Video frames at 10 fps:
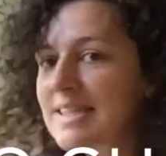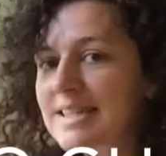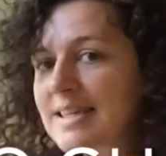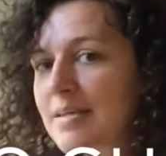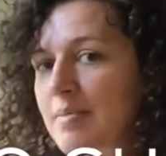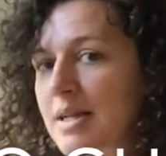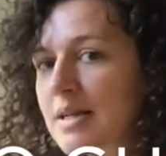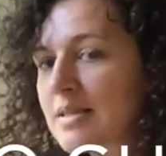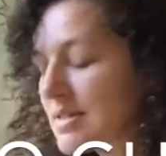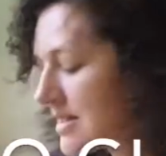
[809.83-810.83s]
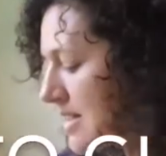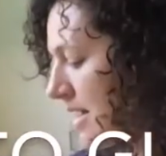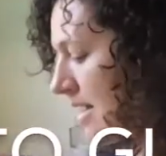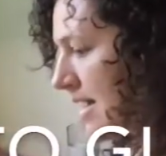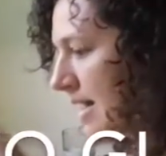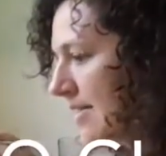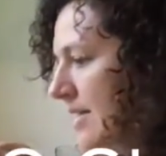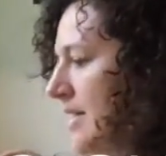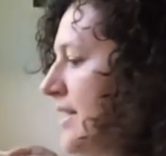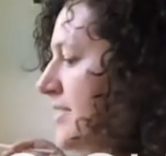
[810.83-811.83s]
than 10 minutes, and
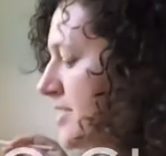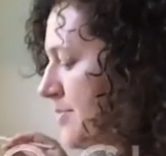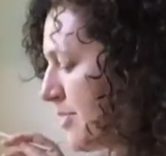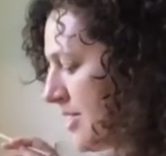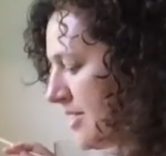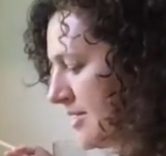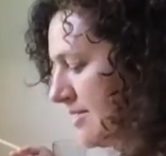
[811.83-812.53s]
then I just put